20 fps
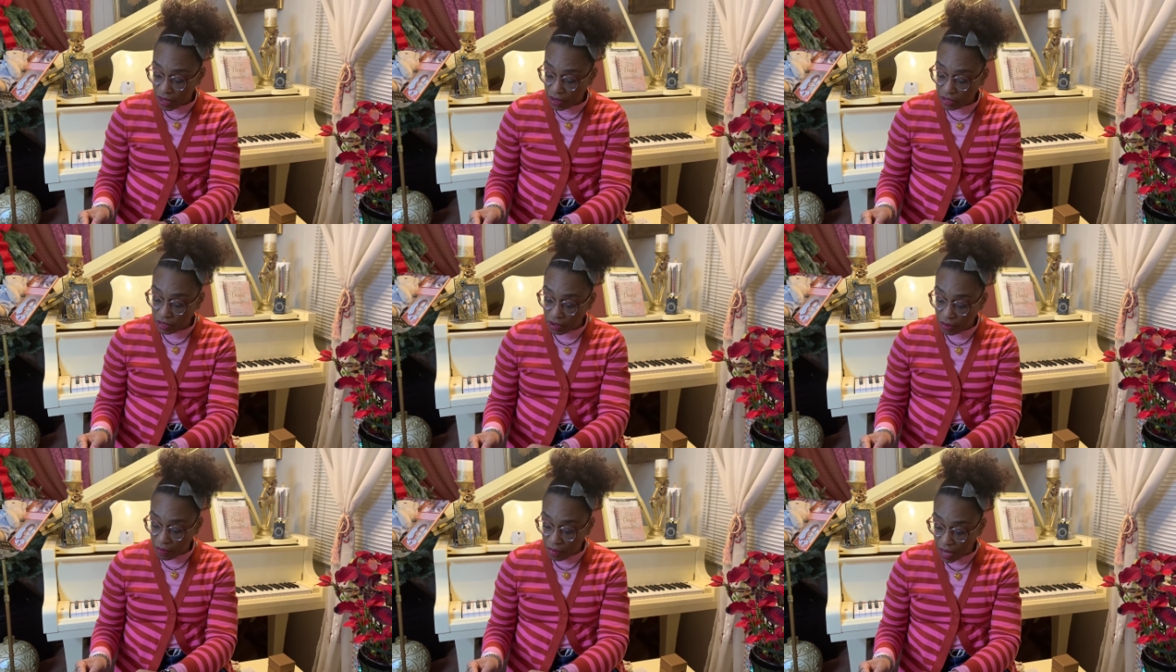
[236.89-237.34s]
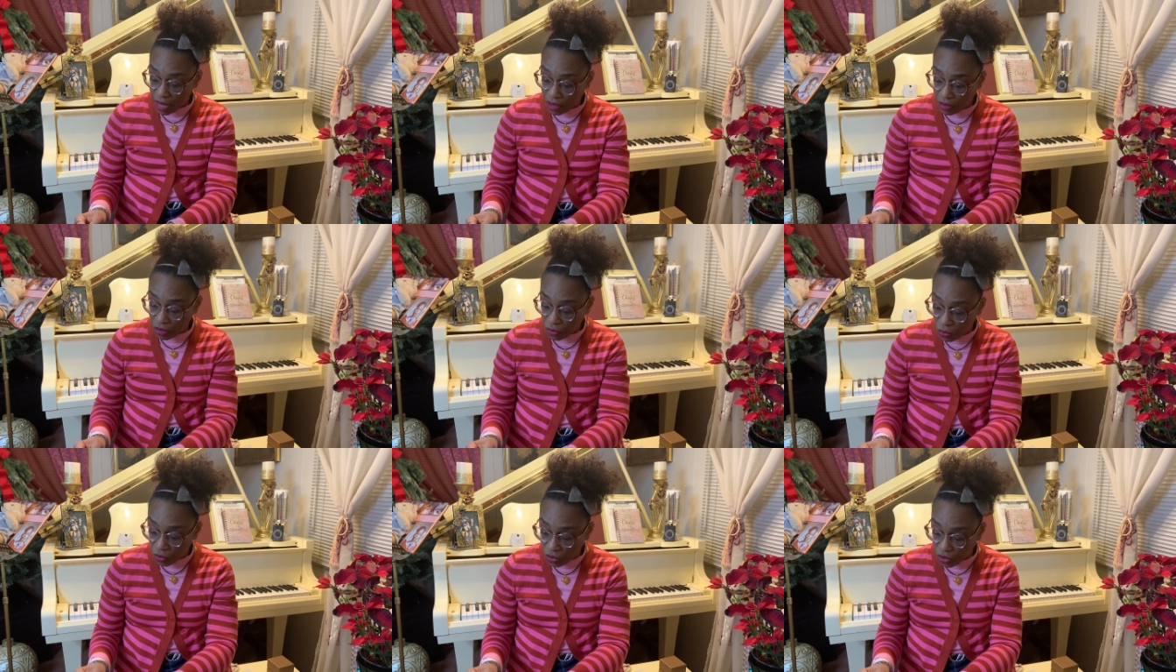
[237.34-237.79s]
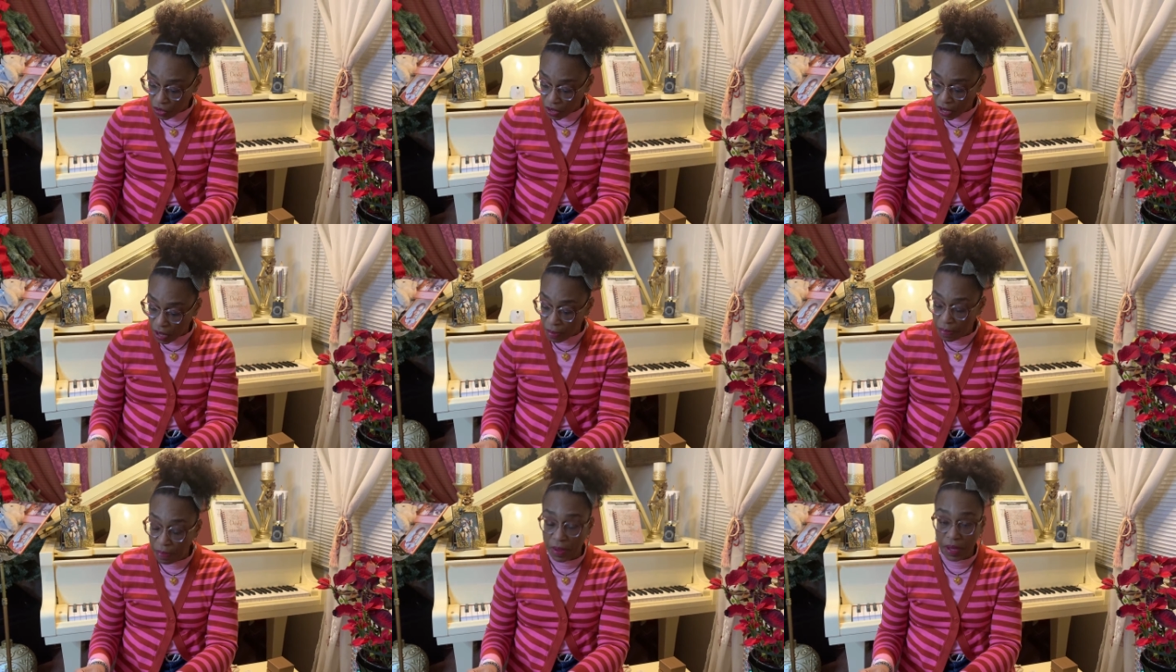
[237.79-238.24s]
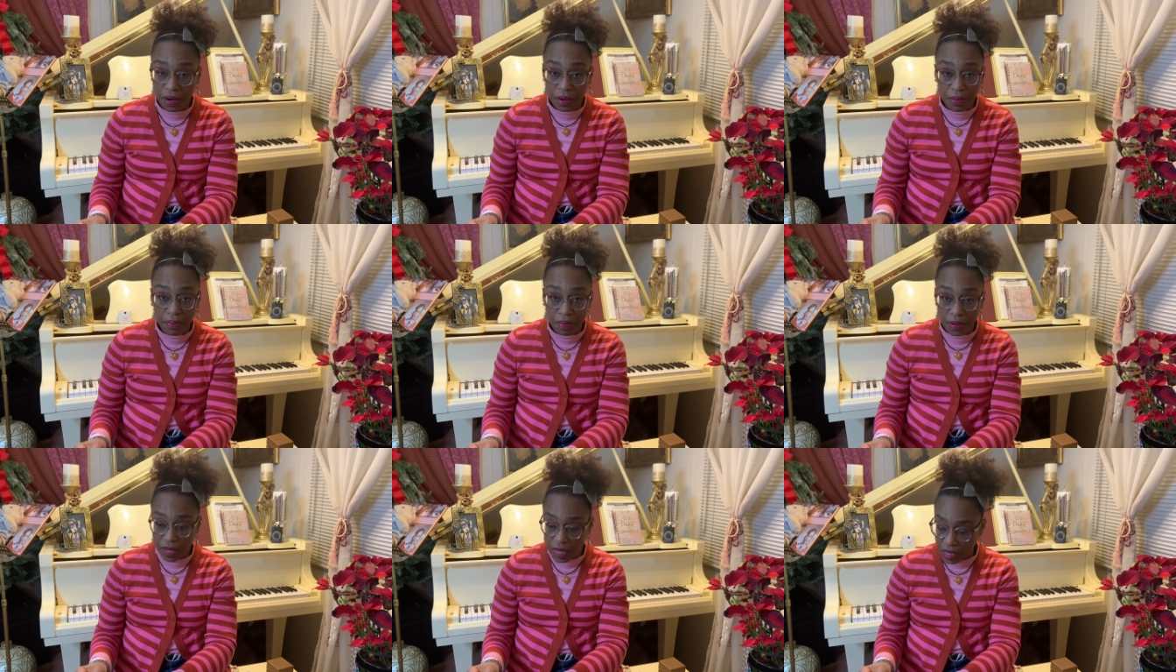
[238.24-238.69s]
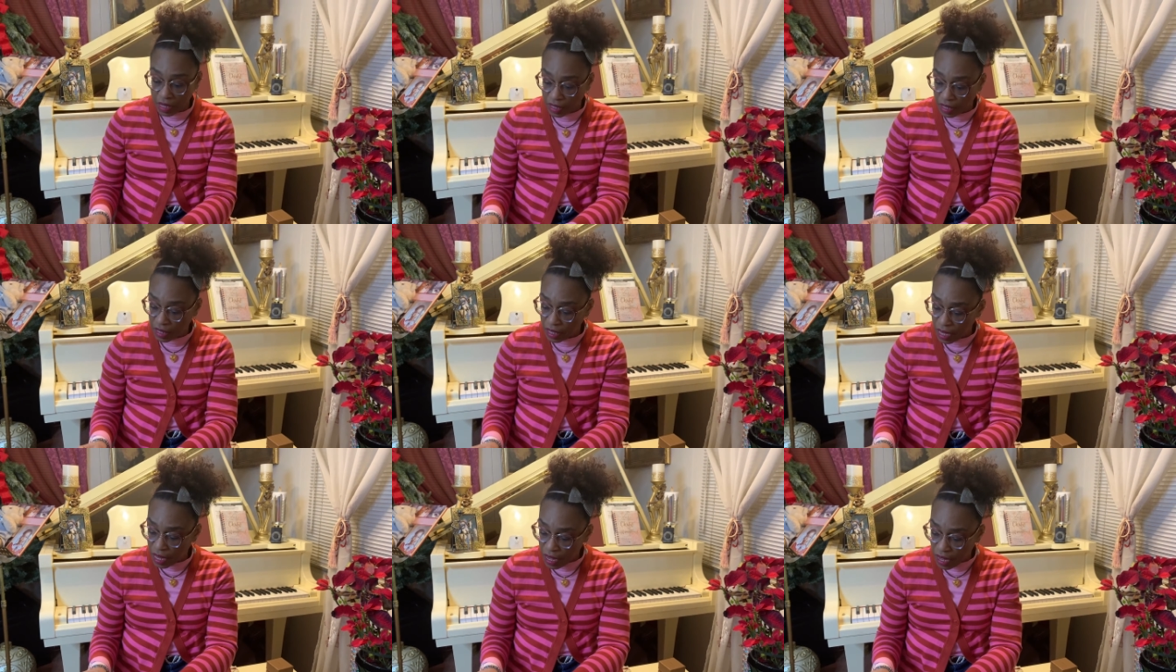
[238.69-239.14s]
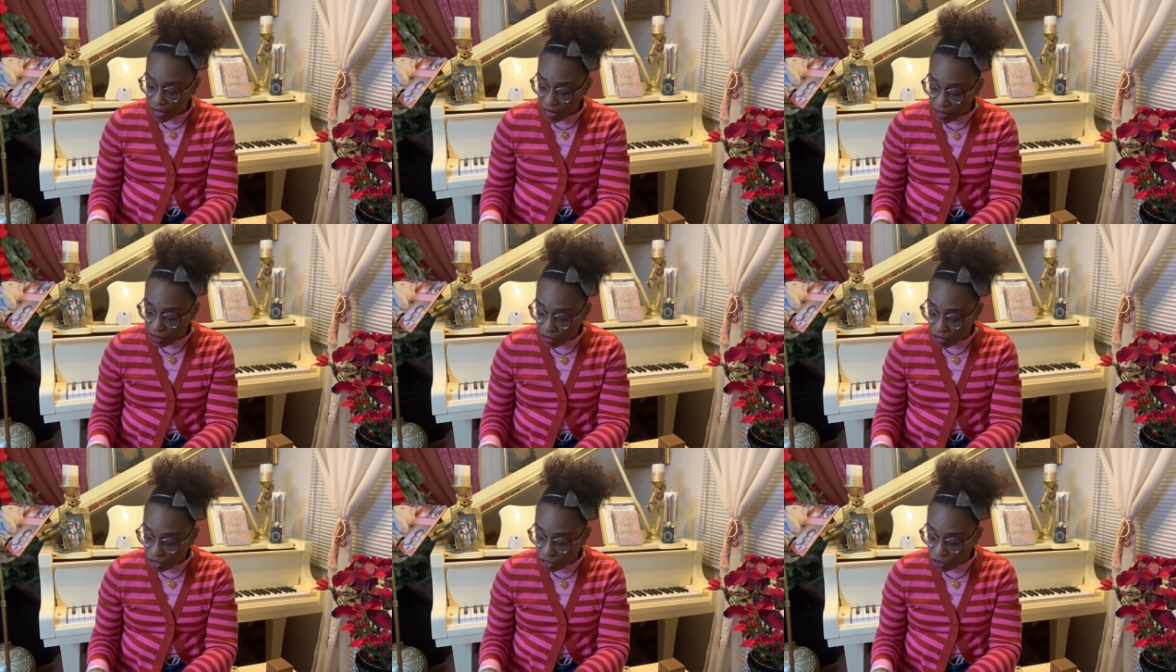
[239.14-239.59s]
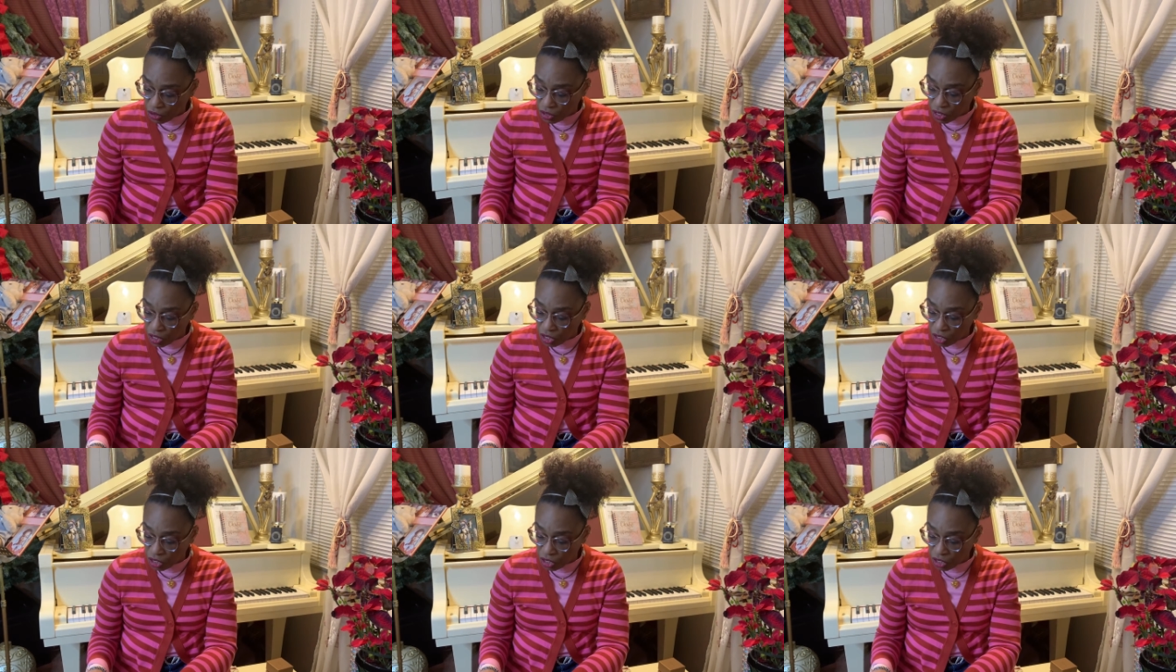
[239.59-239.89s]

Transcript: to make the world a better place and that you can